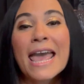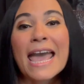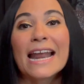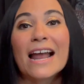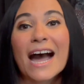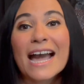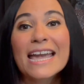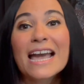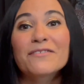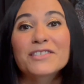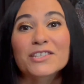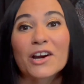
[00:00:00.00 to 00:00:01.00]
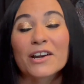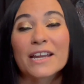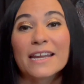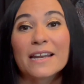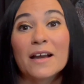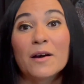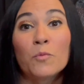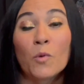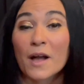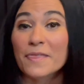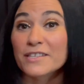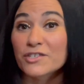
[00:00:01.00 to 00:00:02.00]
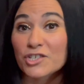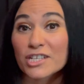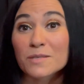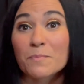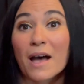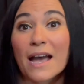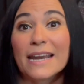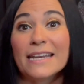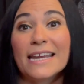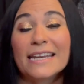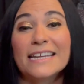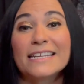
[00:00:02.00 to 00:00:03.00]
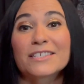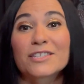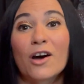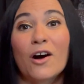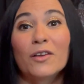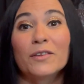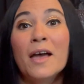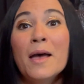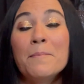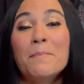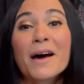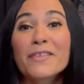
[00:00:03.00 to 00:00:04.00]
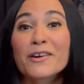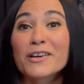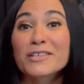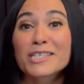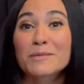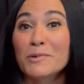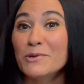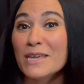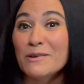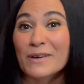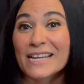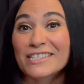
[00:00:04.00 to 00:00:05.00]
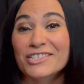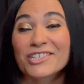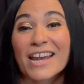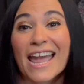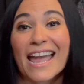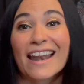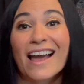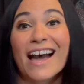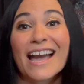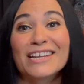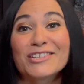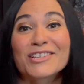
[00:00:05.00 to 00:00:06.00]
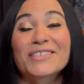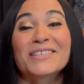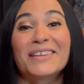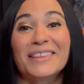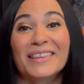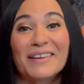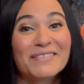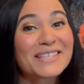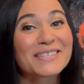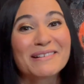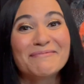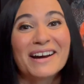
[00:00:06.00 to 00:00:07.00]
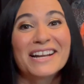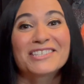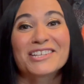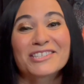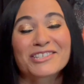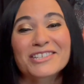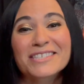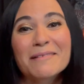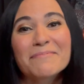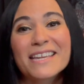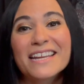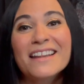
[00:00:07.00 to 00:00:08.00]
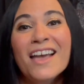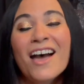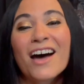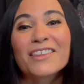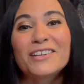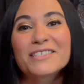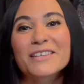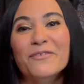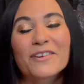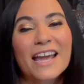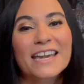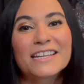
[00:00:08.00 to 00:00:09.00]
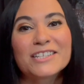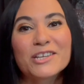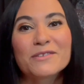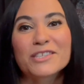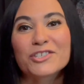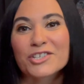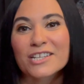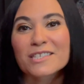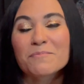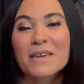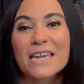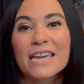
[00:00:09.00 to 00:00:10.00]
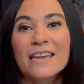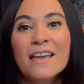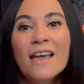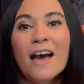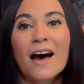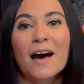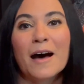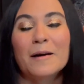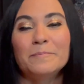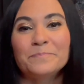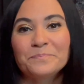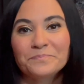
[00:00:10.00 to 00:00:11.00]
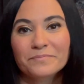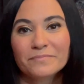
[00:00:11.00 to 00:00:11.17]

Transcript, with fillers: And I have started one that's just mine and it is called Mother Spooky Witch. And I just love it so much. It's just something a little different I can do that's just me. Um,